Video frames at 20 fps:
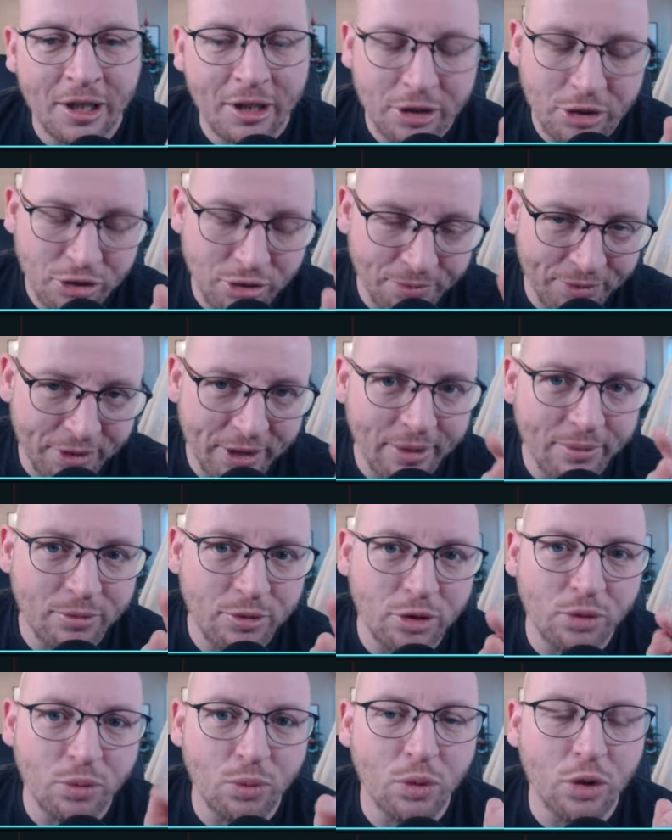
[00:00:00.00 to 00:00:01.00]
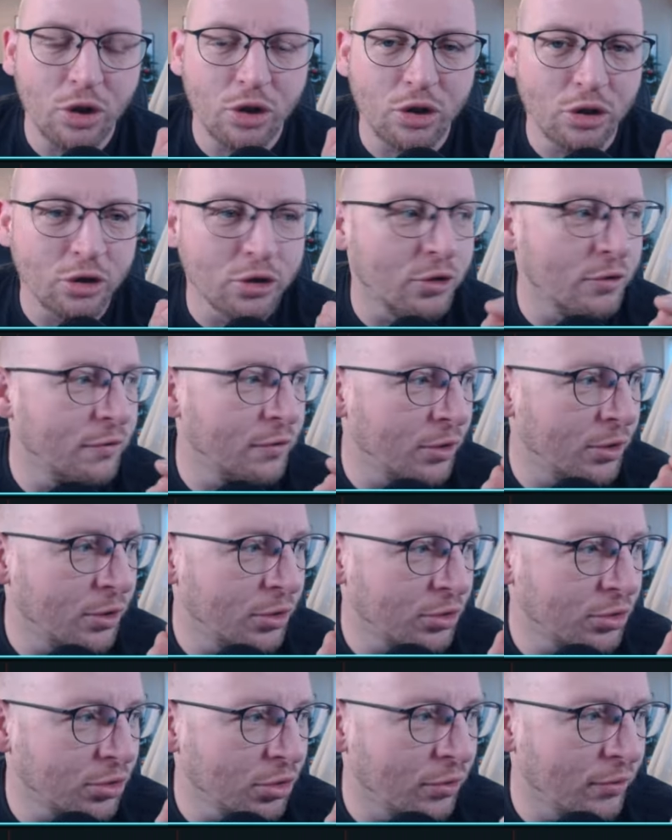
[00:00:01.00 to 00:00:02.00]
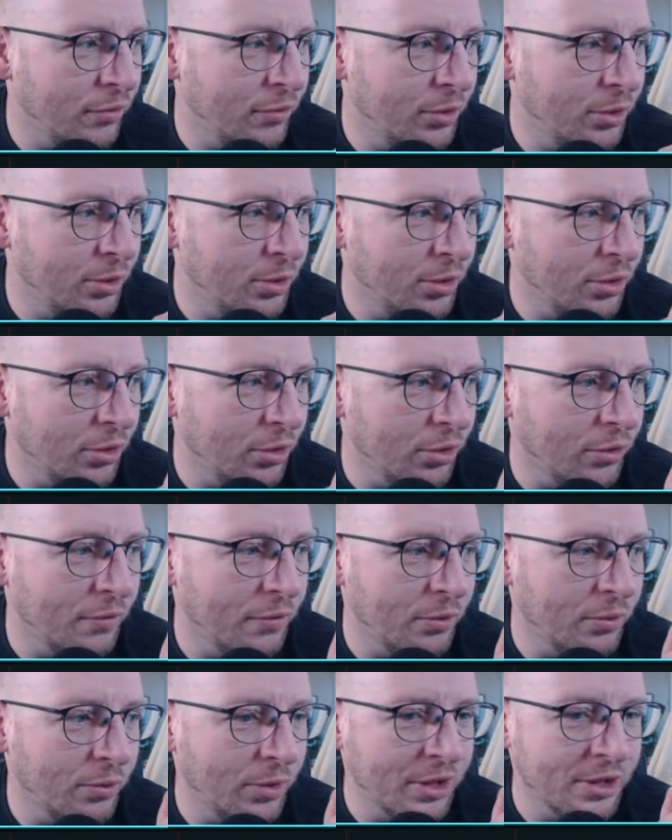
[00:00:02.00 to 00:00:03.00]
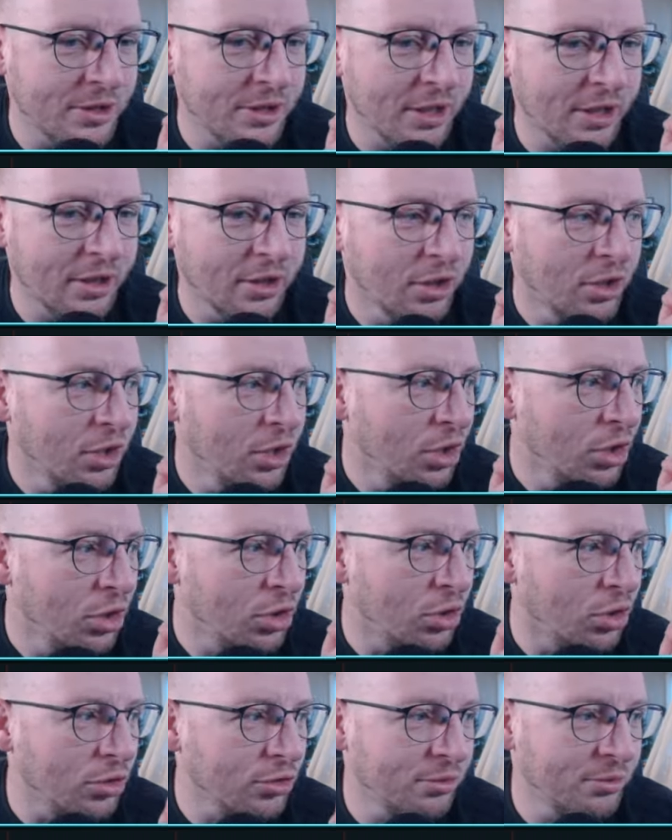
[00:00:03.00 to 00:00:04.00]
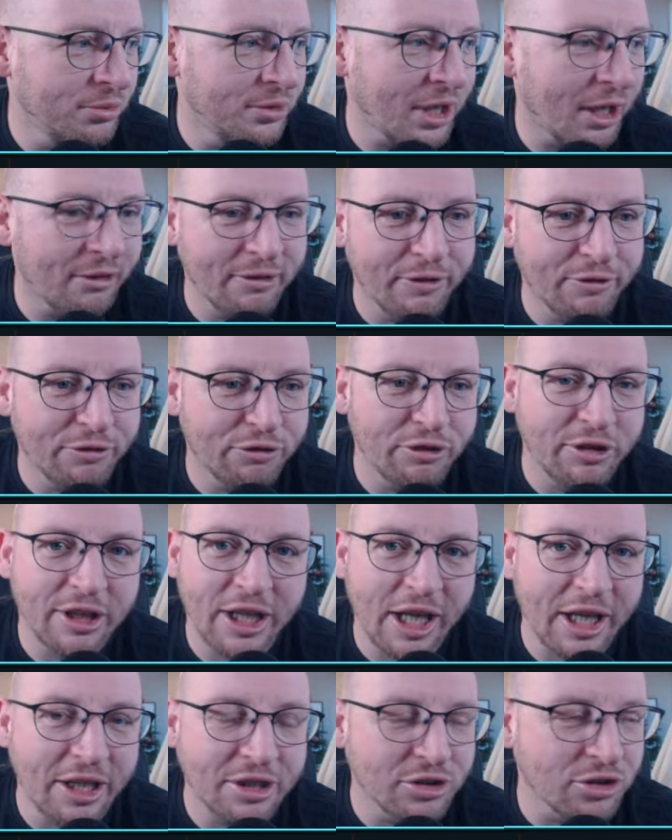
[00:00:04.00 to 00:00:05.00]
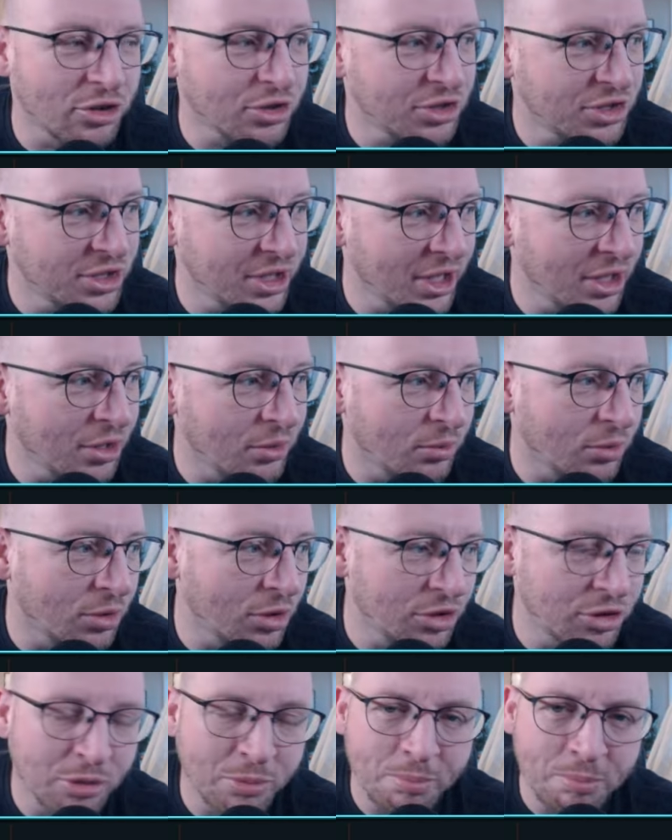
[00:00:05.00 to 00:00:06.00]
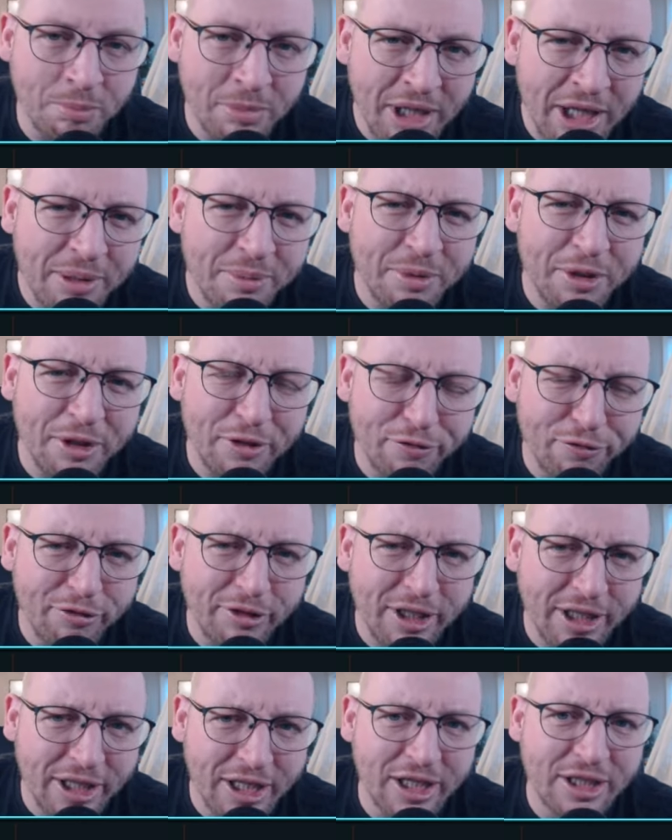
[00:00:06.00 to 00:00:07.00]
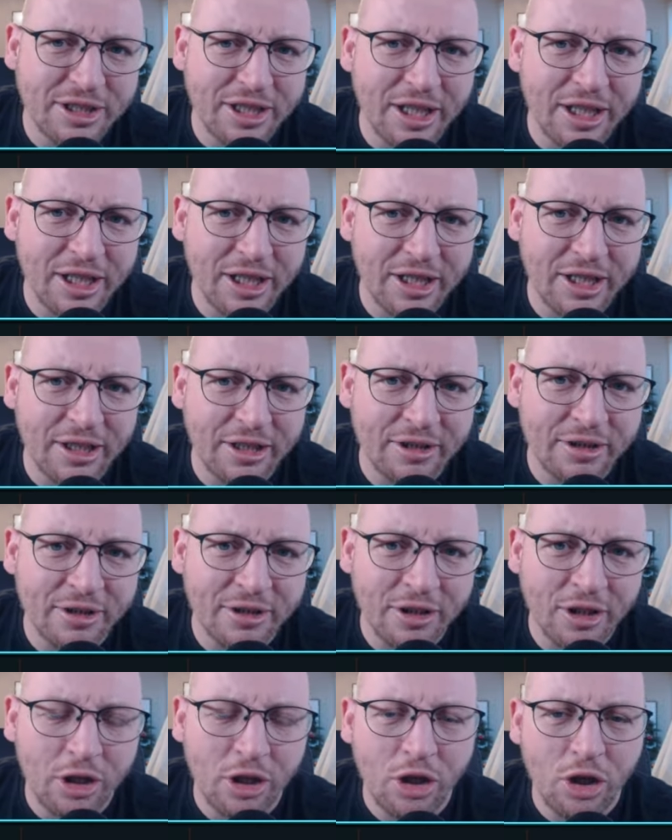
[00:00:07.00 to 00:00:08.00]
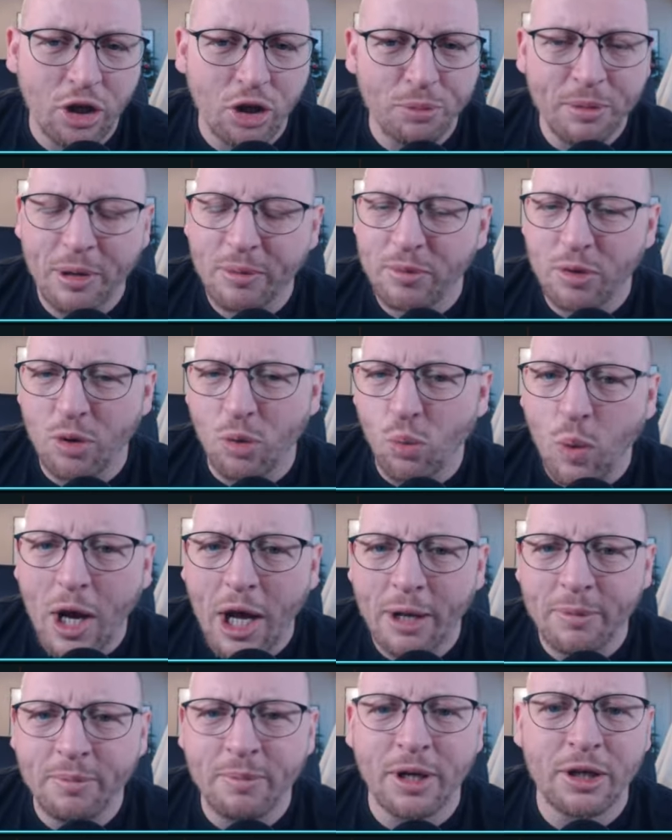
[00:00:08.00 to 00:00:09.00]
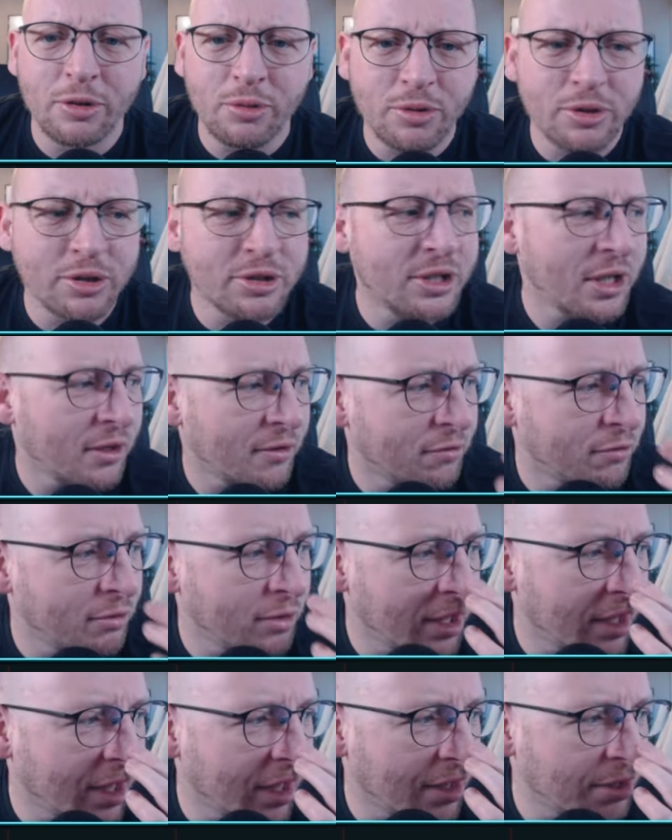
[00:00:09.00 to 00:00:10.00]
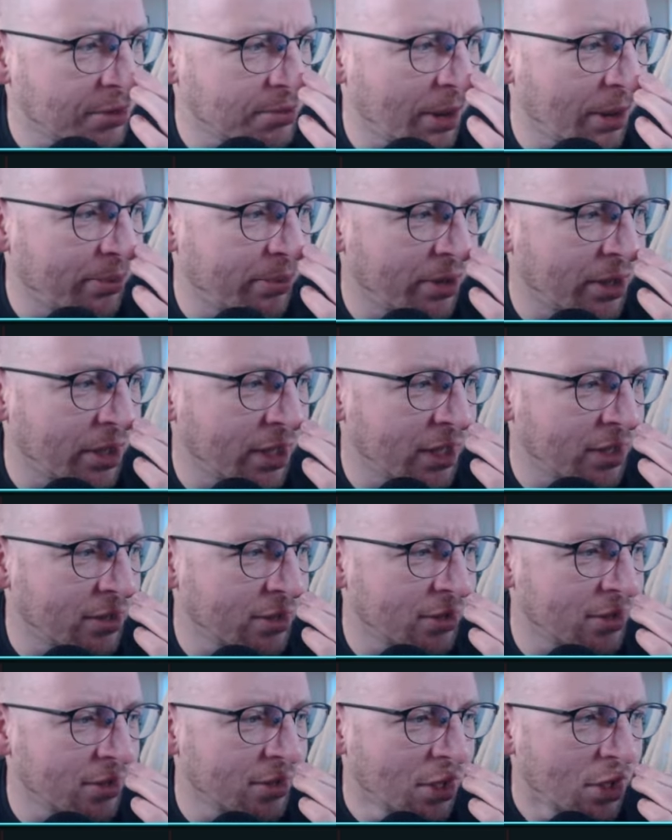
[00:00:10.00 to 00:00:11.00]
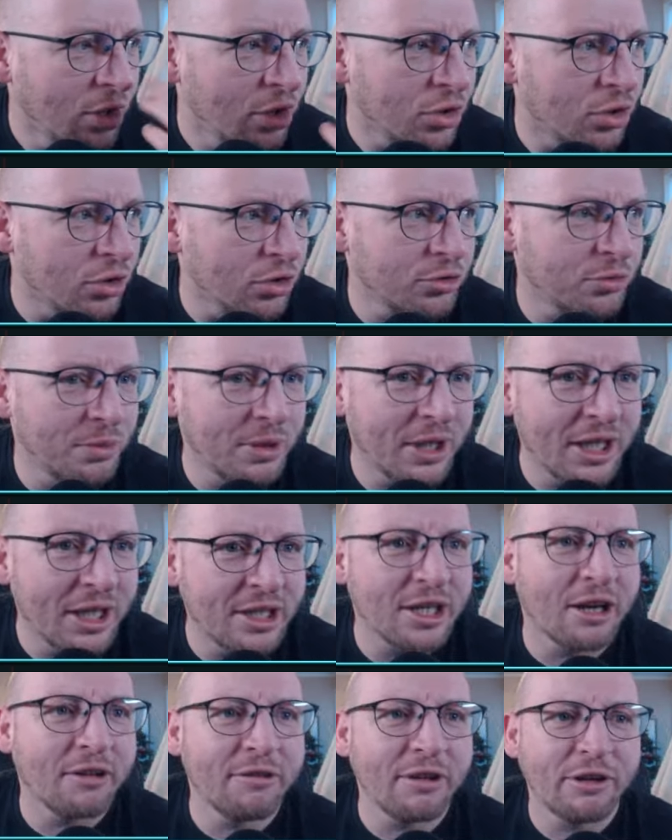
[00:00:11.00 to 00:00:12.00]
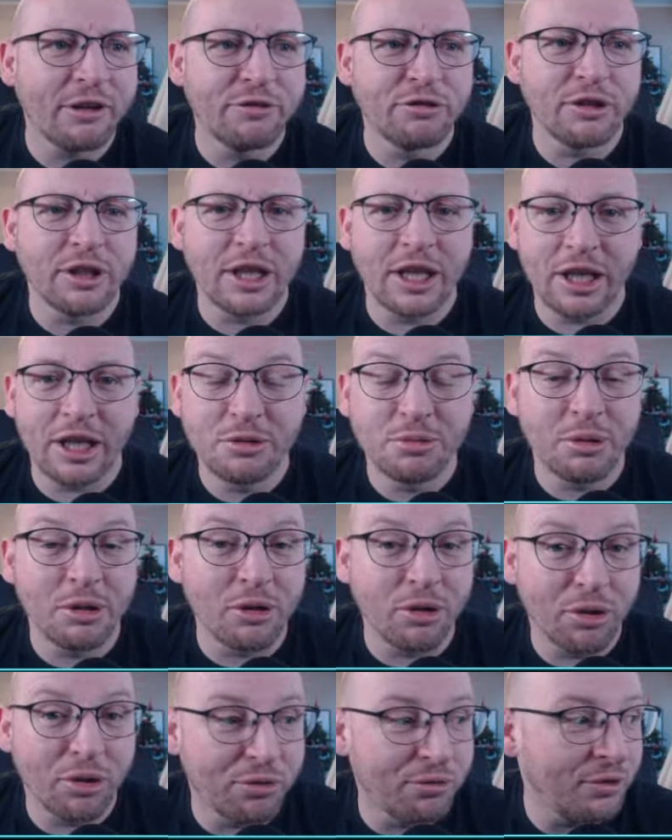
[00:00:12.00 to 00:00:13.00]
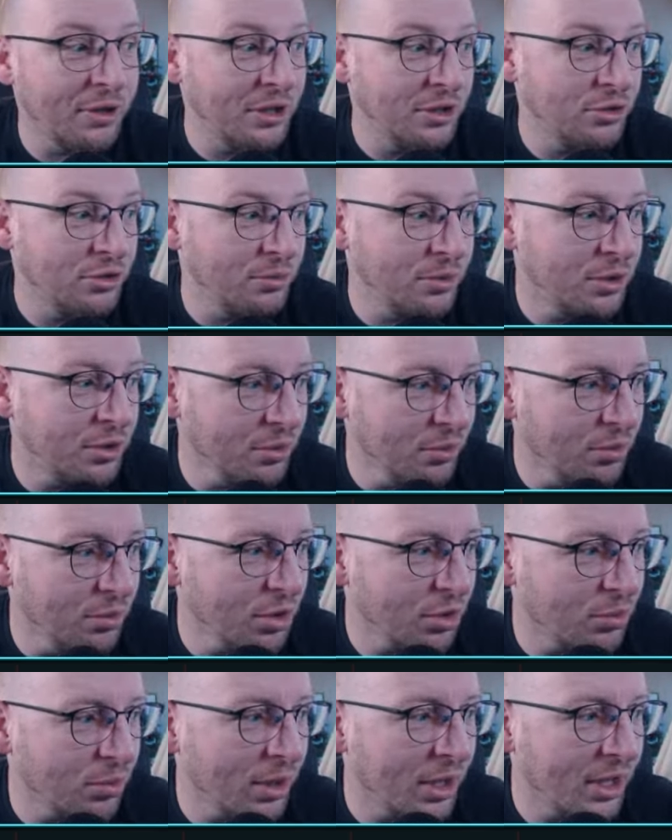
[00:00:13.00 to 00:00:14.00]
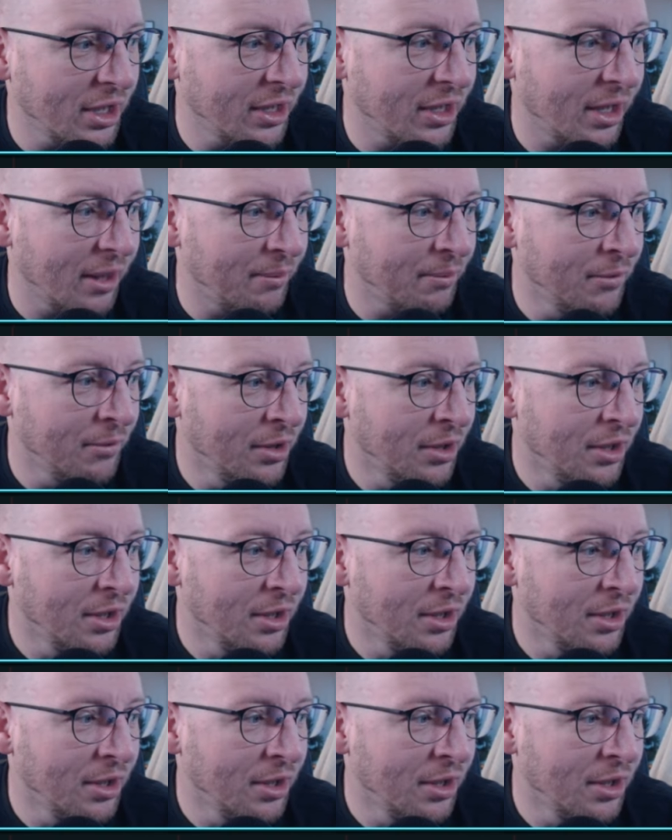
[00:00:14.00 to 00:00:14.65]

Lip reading: Something I'm going to work on over the winter. Goals from direct free kicks, not a single one. So maybe a free kick taker. Maybe a wide man who can take free kicks might be needed. Goals from indirect free kicks, we got 3. So we do work well in them.